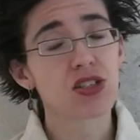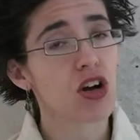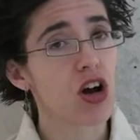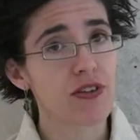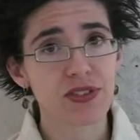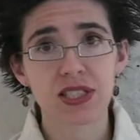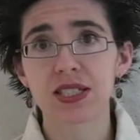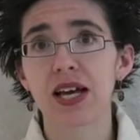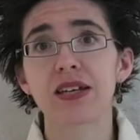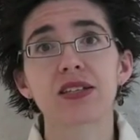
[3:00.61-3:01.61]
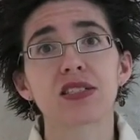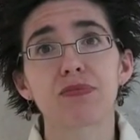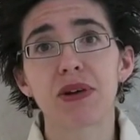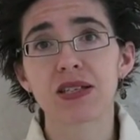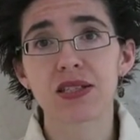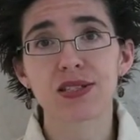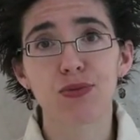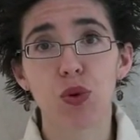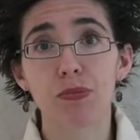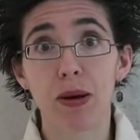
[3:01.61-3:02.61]
are often cited as the basis
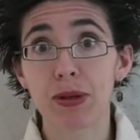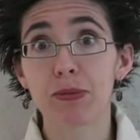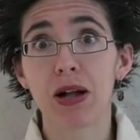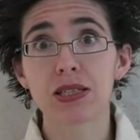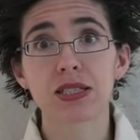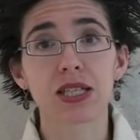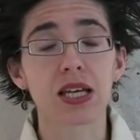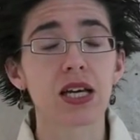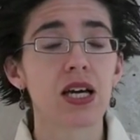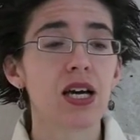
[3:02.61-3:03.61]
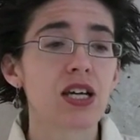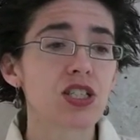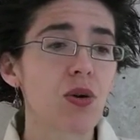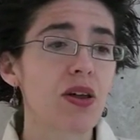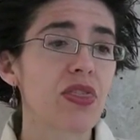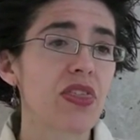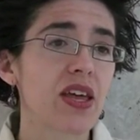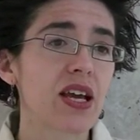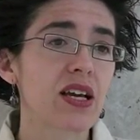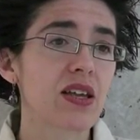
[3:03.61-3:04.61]
for public policy. So I
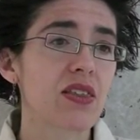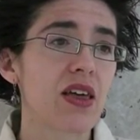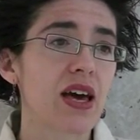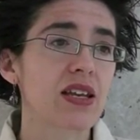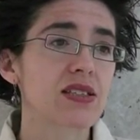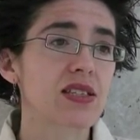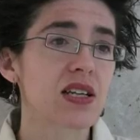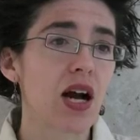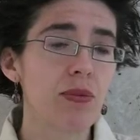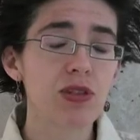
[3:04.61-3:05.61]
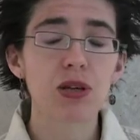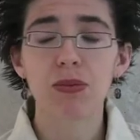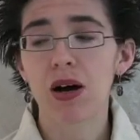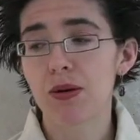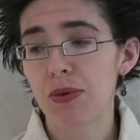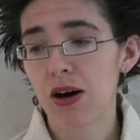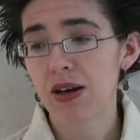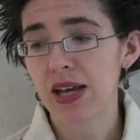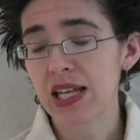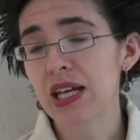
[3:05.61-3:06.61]
think that it's incumbent
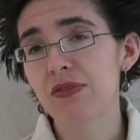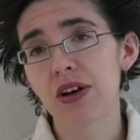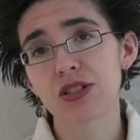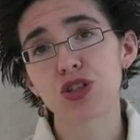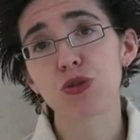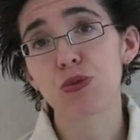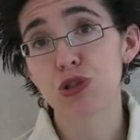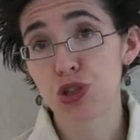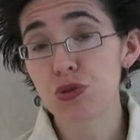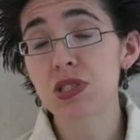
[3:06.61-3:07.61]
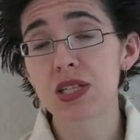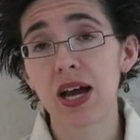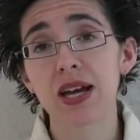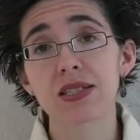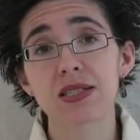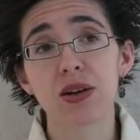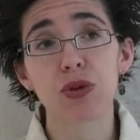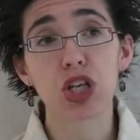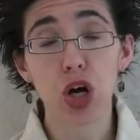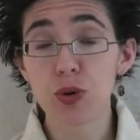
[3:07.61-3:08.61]
upon any of us who produce science that
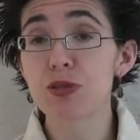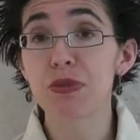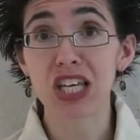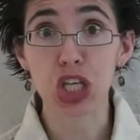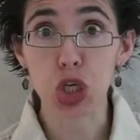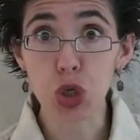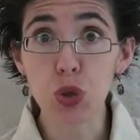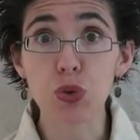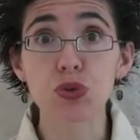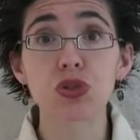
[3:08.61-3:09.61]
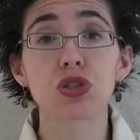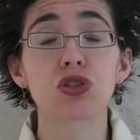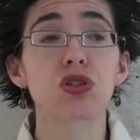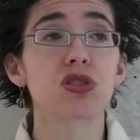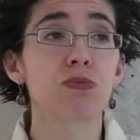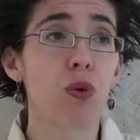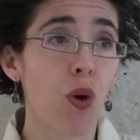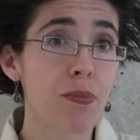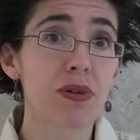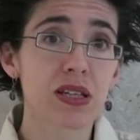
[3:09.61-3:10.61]
we know is being used to
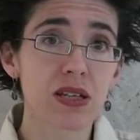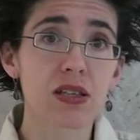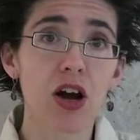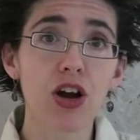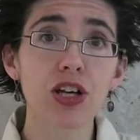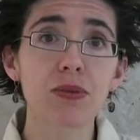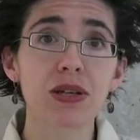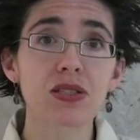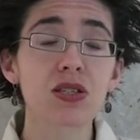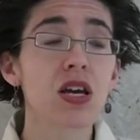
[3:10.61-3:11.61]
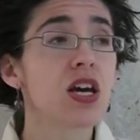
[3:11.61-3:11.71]
support political arguments